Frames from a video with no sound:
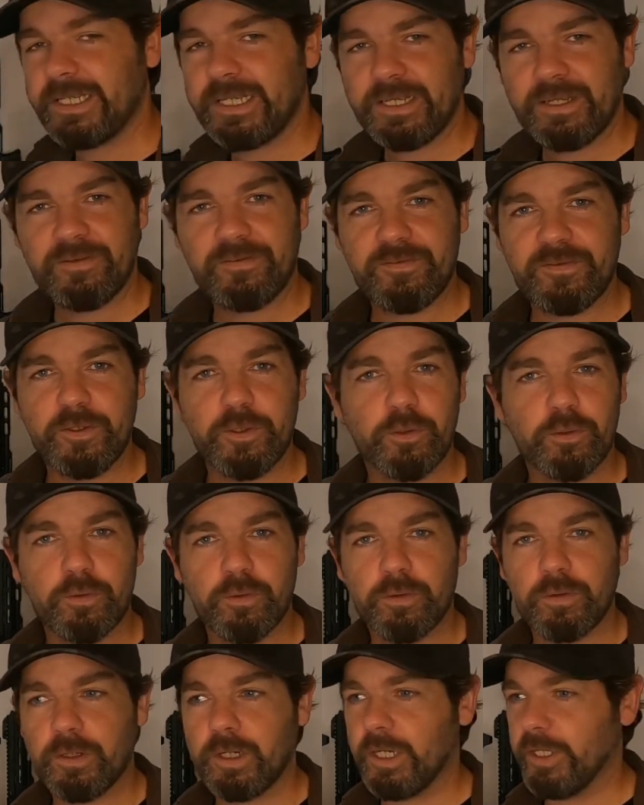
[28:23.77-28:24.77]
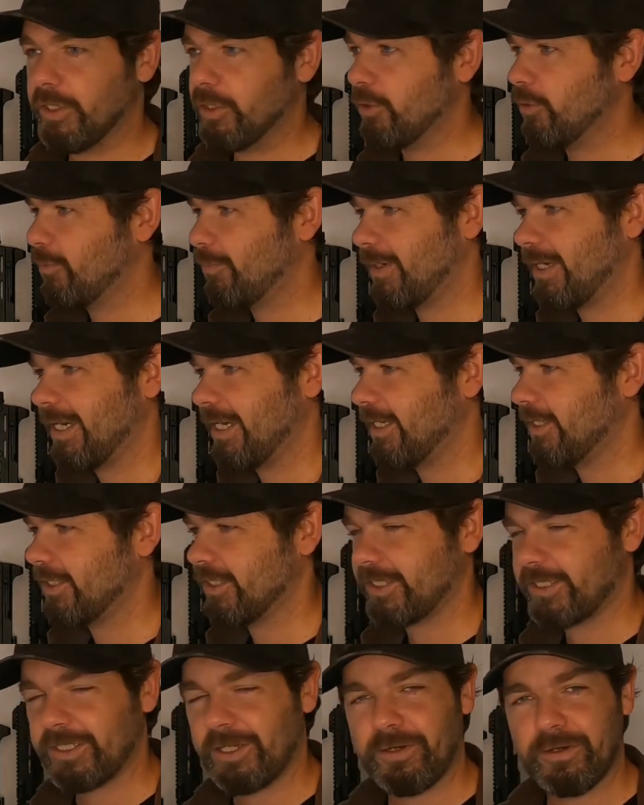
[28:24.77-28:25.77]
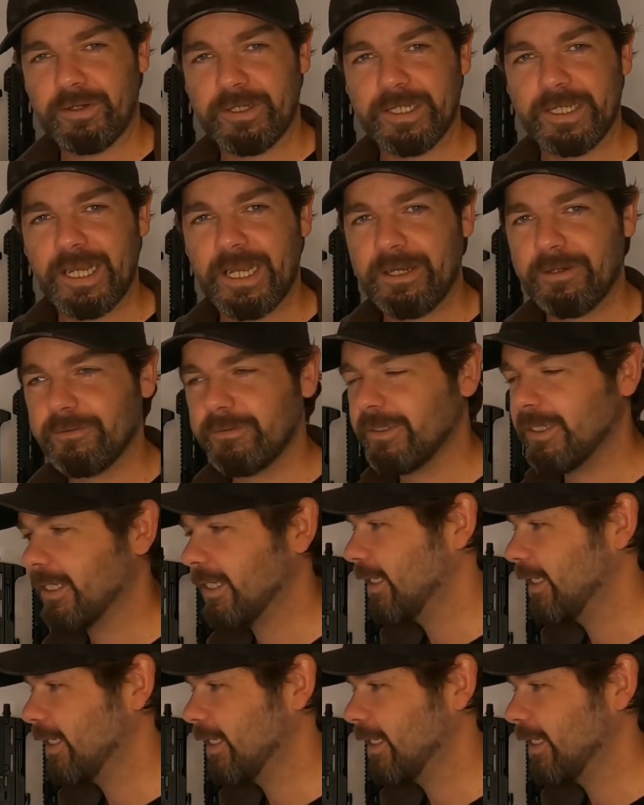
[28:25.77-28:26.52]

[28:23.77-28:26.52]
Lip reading: if you're a new player just starting out,